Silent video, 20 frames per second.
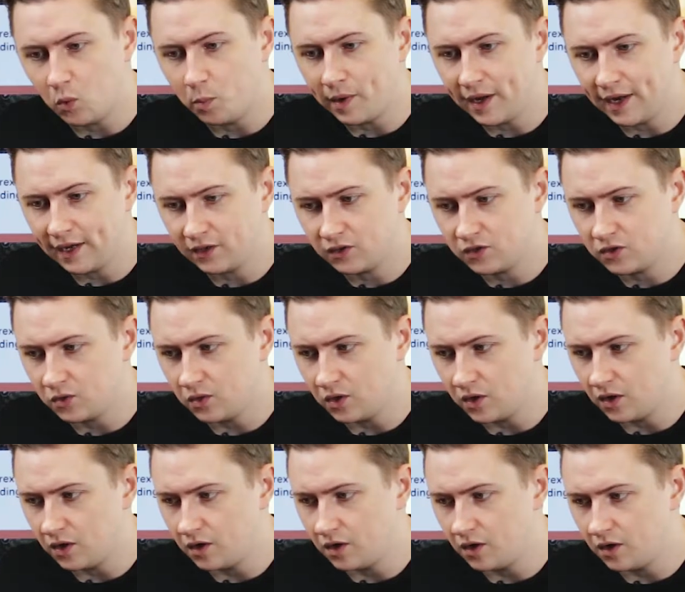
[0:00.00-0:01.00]
back to
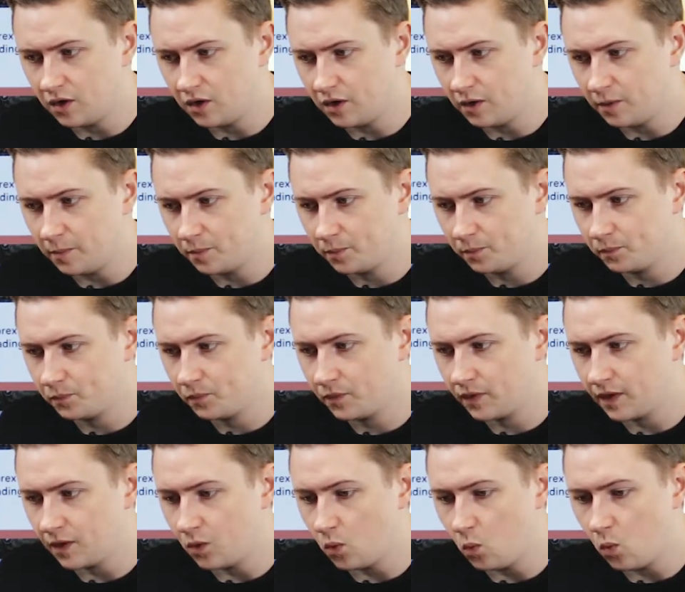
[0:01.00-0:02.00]
our
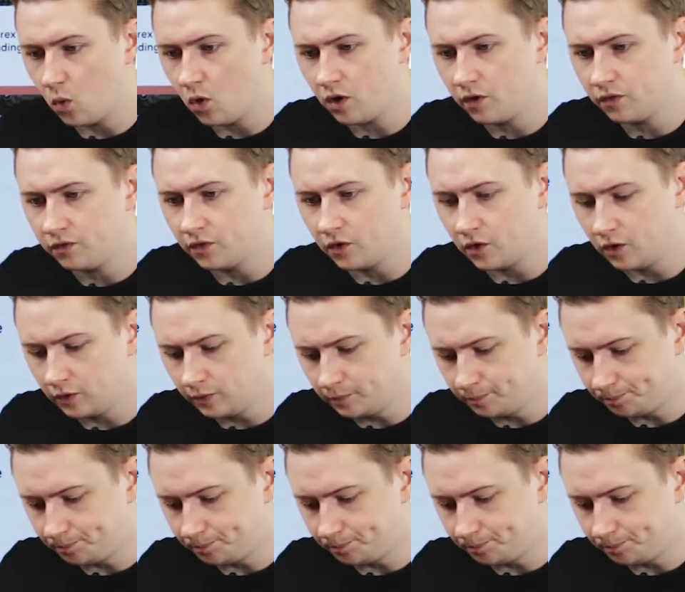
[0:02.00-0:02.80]
waterfall,